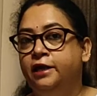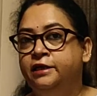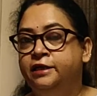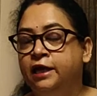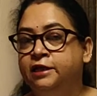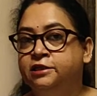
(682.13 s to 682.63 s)

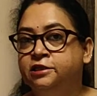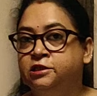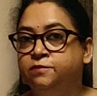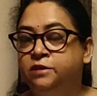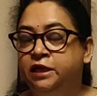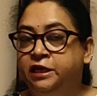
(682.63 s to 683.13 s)
If
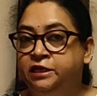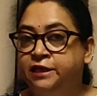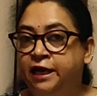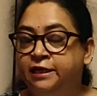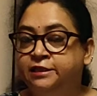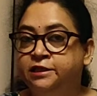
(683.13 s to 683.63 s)
you
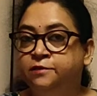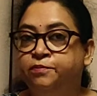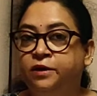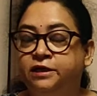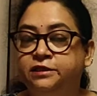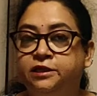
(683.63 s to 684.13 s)
are an
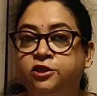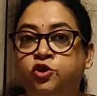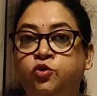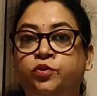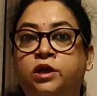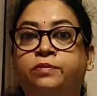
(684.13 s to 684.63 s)

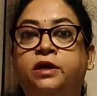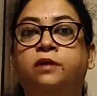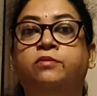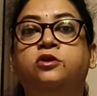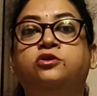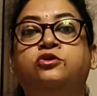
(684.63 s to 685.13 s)

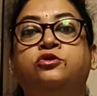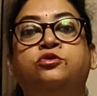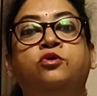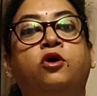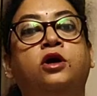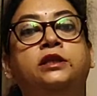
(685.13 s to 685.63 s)
intelligent
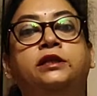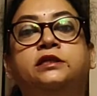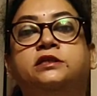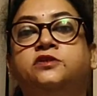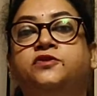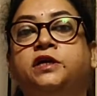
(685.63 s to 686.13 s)
person, you
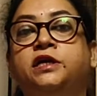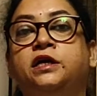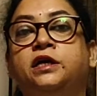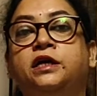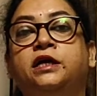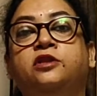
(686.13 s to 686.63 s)
will be
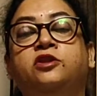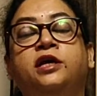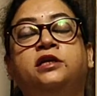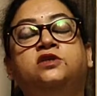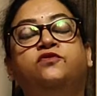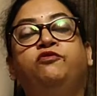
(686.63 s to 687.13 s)
able to do
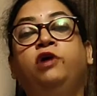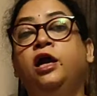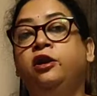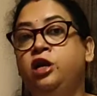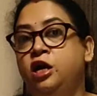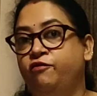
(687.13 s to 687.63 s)
all these
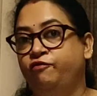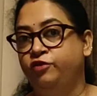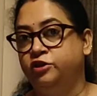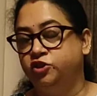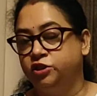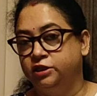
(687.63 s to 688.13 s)
three
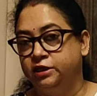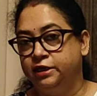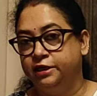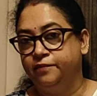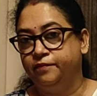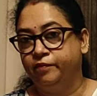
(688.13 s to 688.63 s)

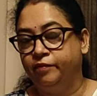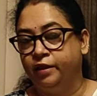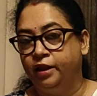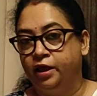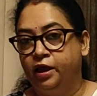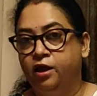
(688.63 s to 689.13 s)
things
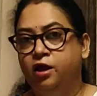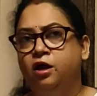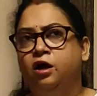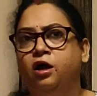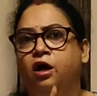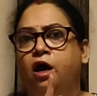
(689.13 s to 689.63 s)
very
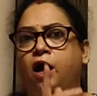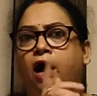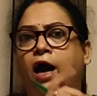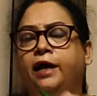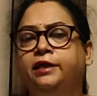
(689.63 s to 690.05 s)
efficiently.